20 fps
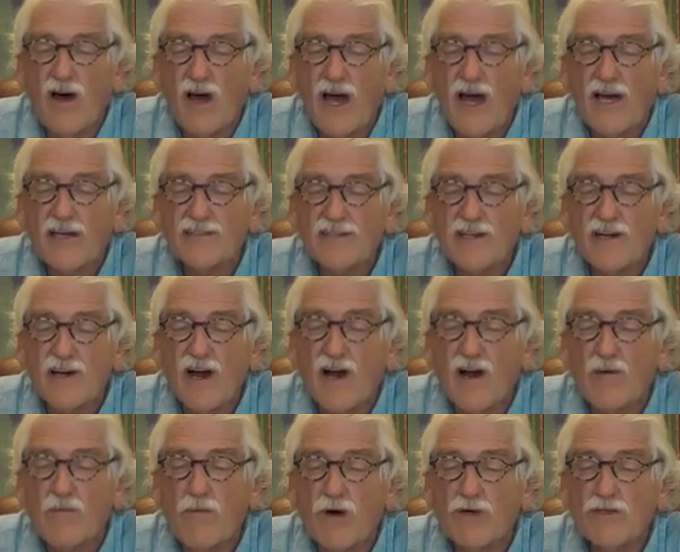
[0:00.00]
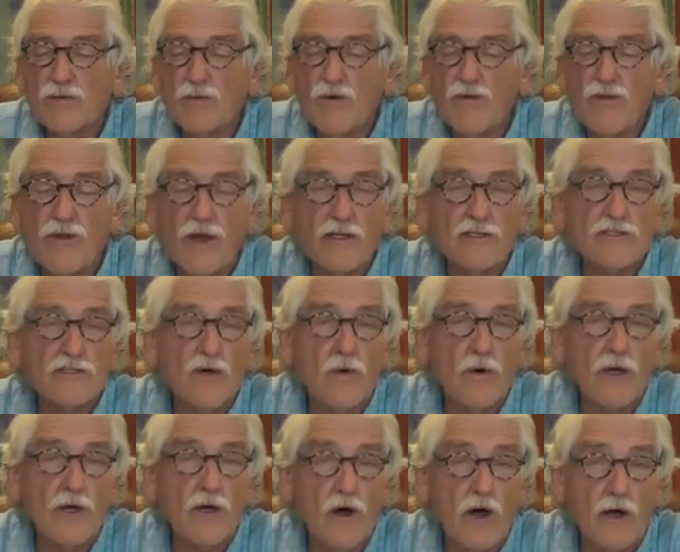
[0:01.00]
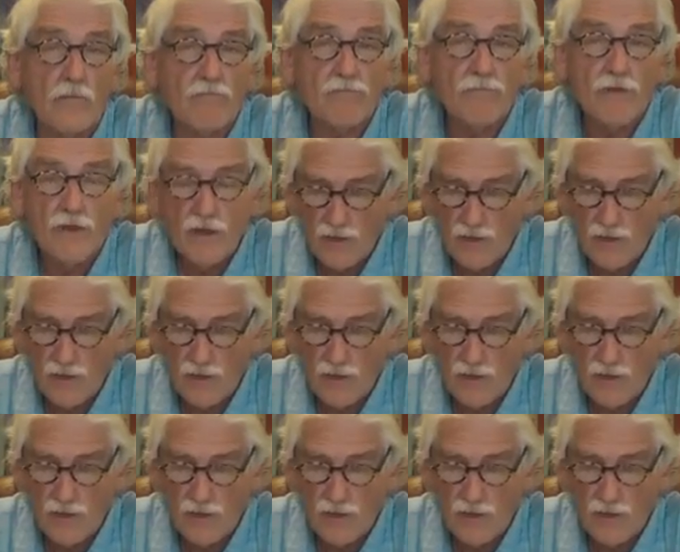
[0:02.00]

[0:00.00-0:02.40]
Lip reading: as there are multiple things going on.